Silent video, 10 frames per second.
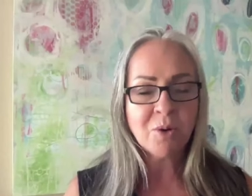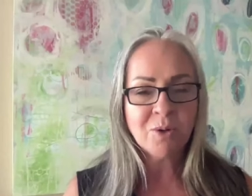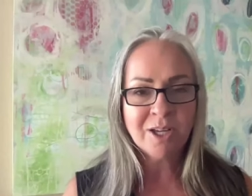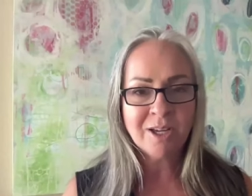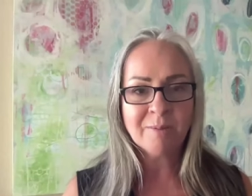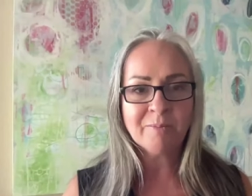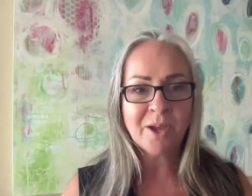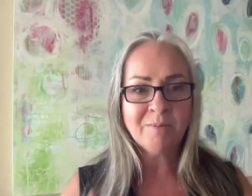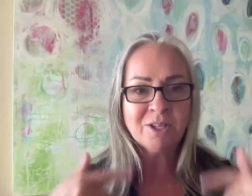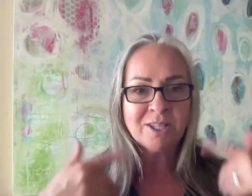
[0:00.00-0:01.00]

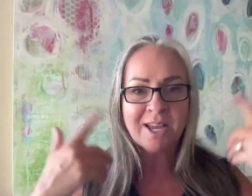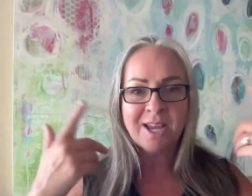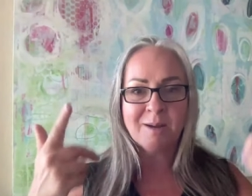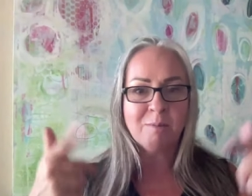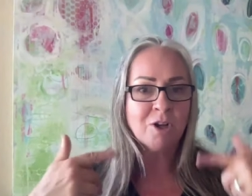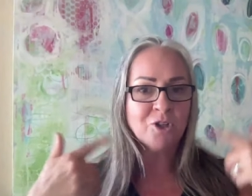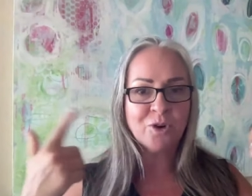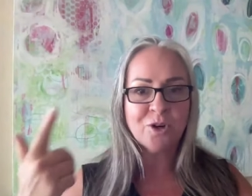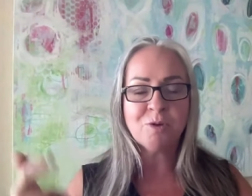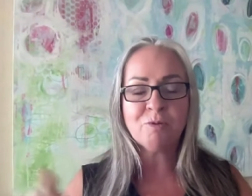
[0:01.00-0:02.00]
I'm just saying a
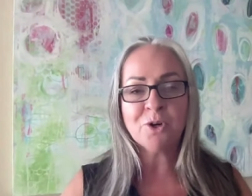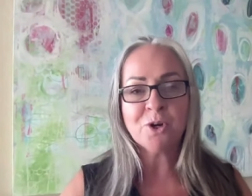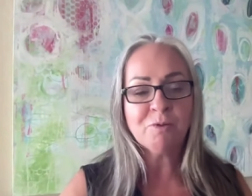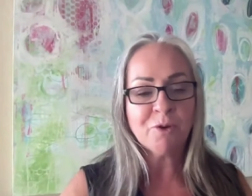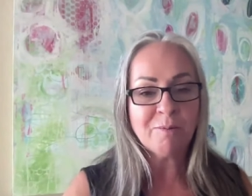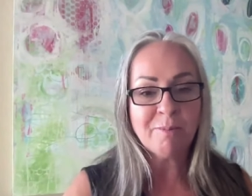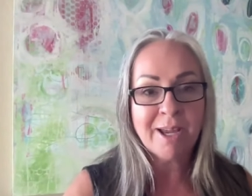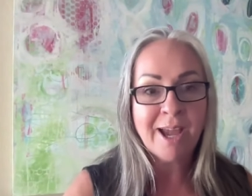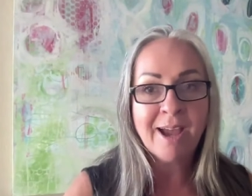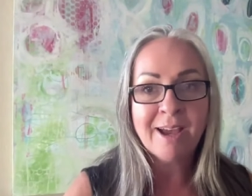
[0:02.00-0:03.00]
mantra over and over in
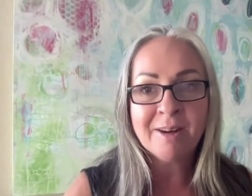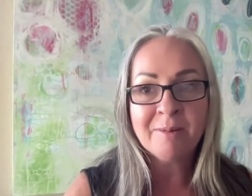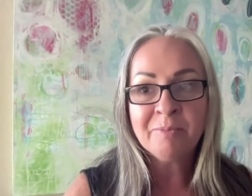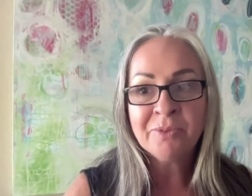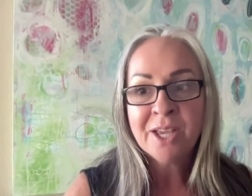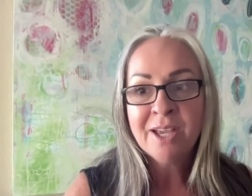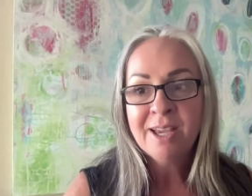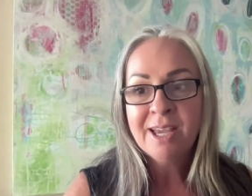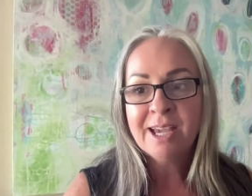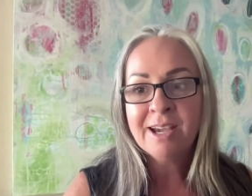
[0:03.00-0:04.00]
my head.
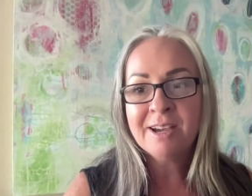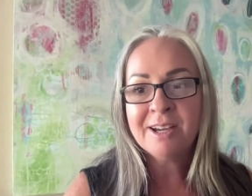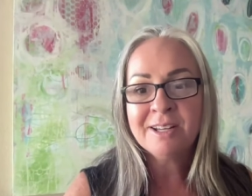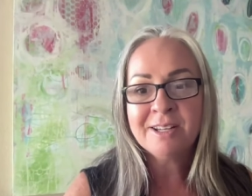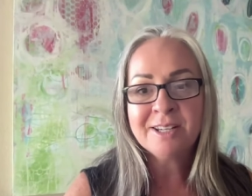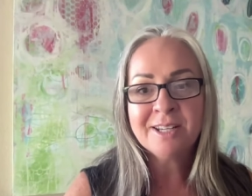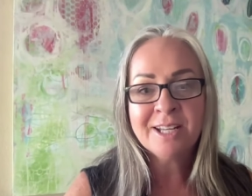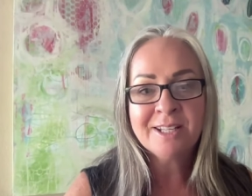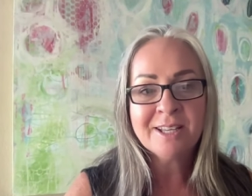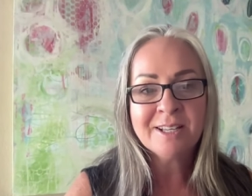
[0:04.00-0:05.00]
And
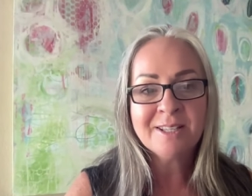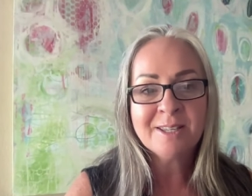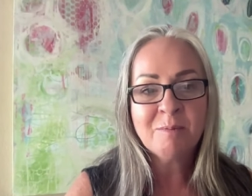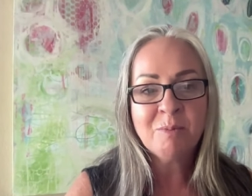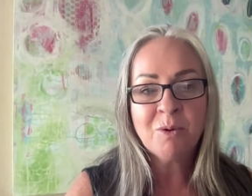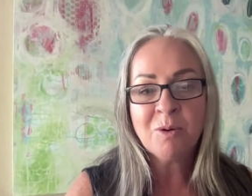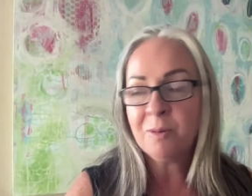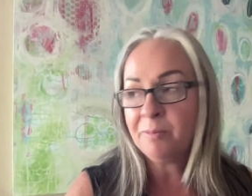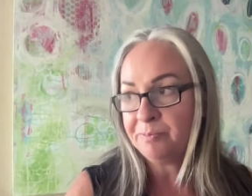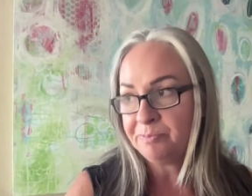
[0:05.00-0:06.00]
it's a
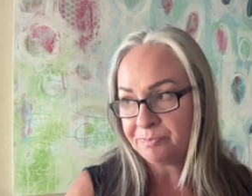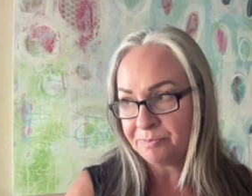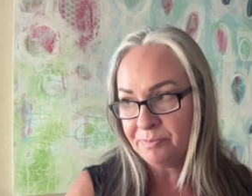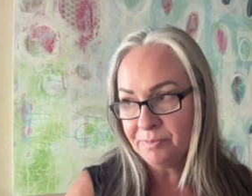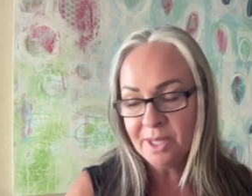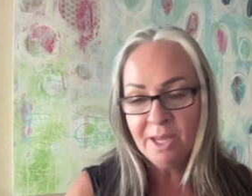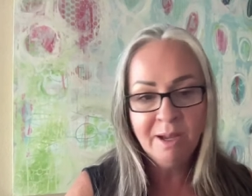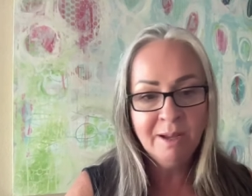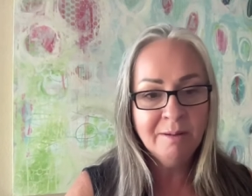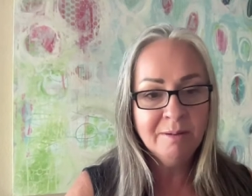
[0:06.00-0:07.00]
simple
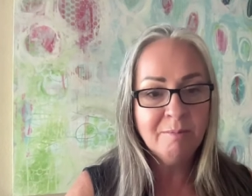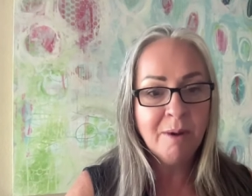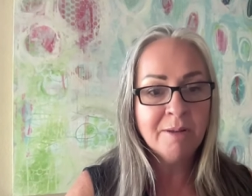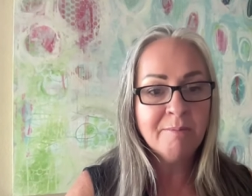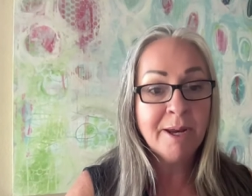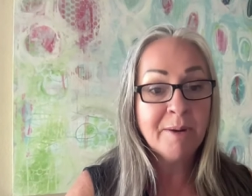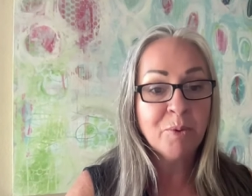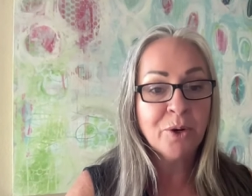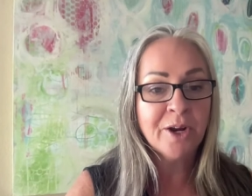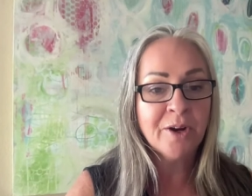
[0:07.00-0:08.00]
uh, metta
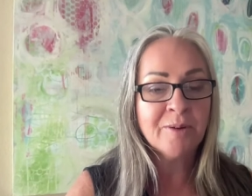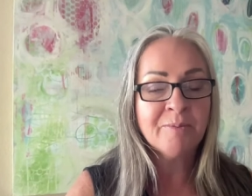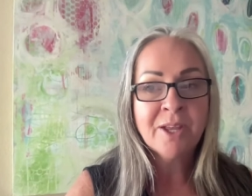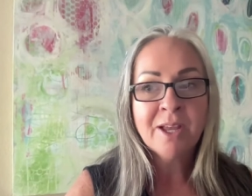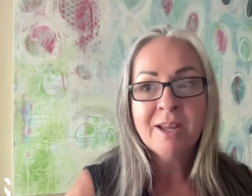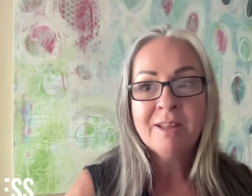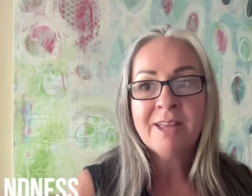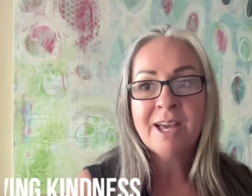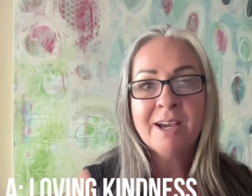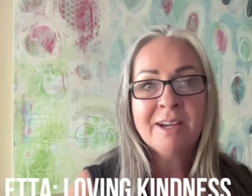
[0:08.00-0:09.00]
prayer
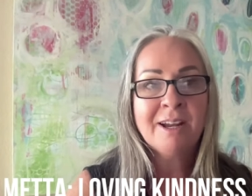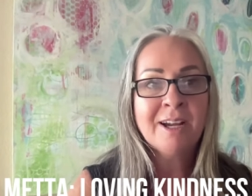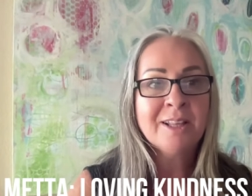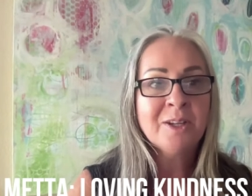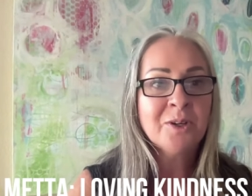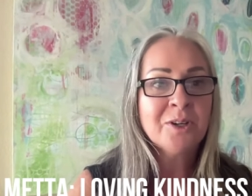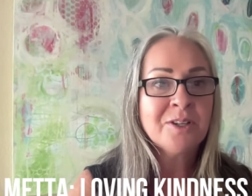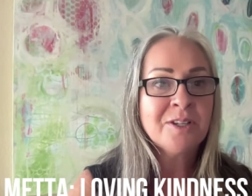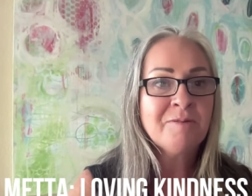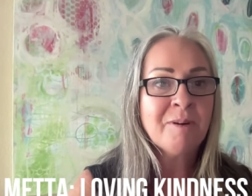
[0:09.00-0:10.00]
that I
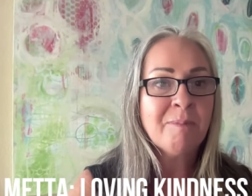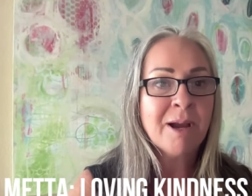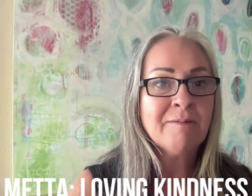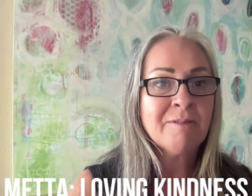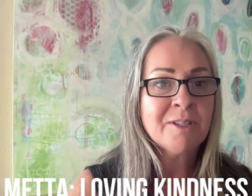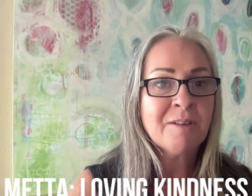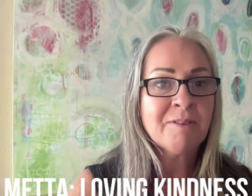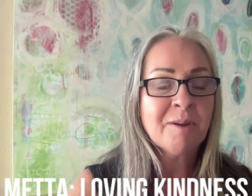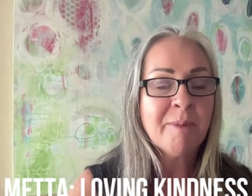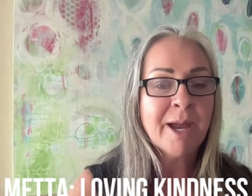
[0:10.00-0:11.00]
learned from mindful
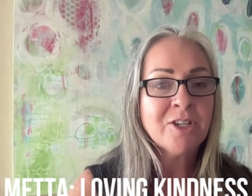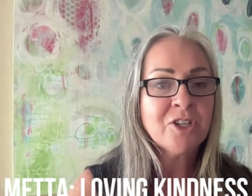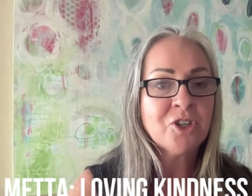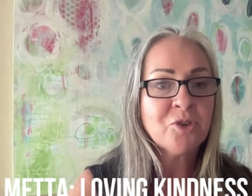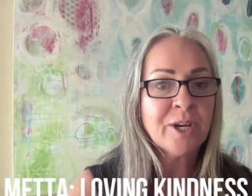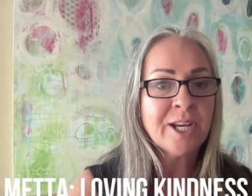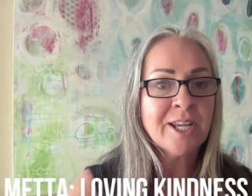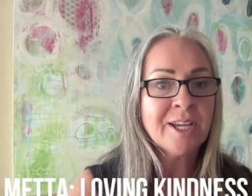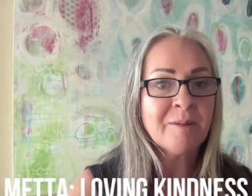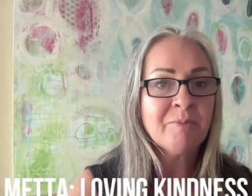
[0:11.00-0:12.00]
self compassion
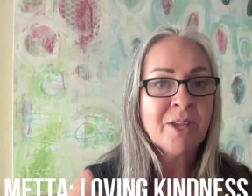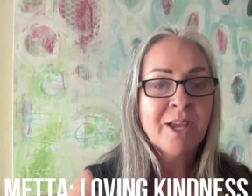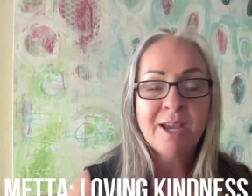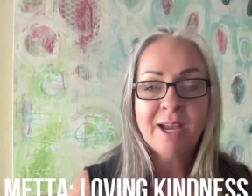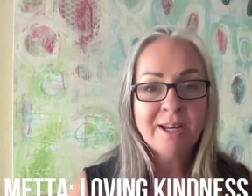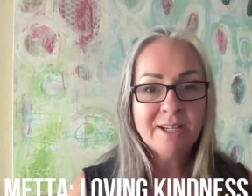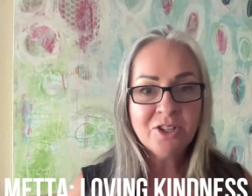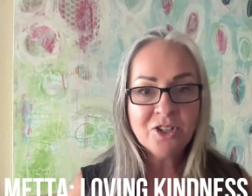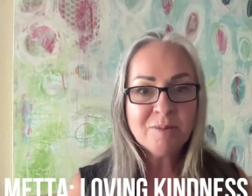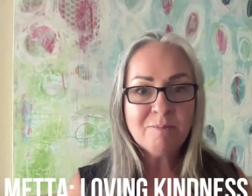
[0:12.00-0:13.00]
training. And
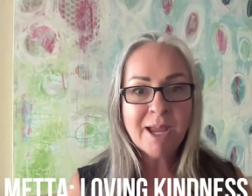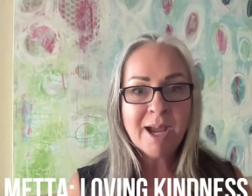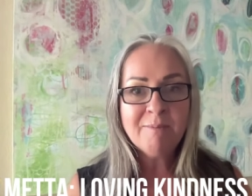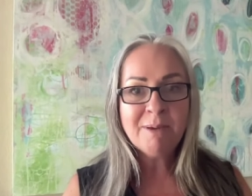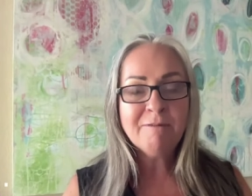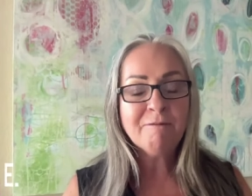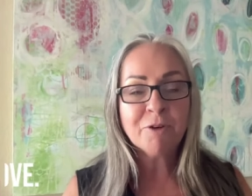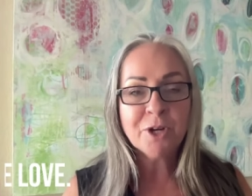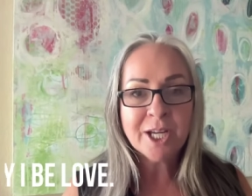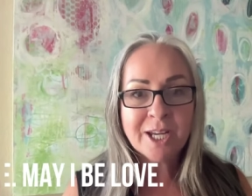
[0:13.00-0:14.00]
it's just, may I be
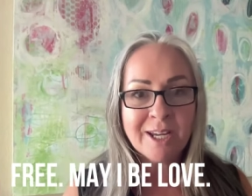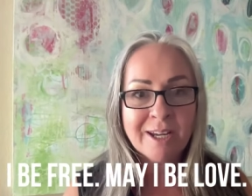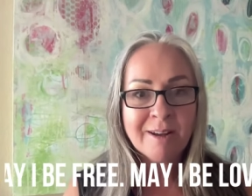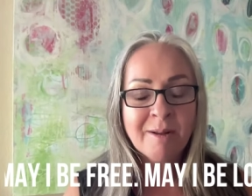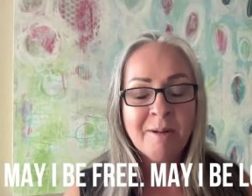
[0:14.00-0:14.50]
free.